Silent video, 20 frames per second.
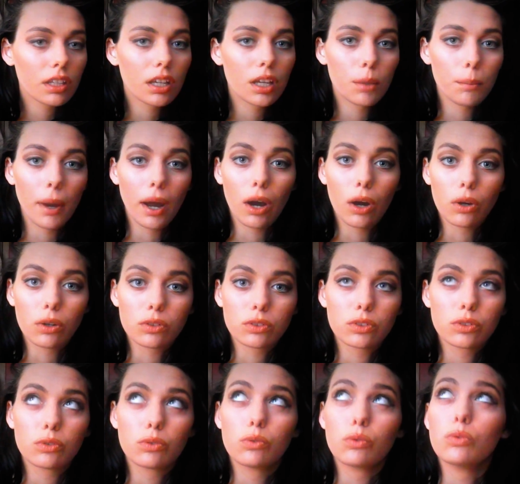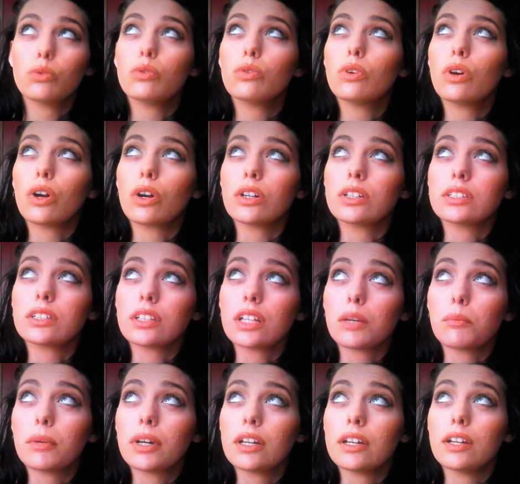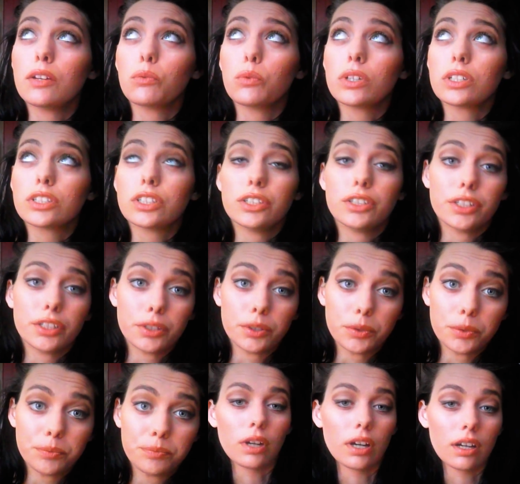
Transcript: about her dilemma and what to do.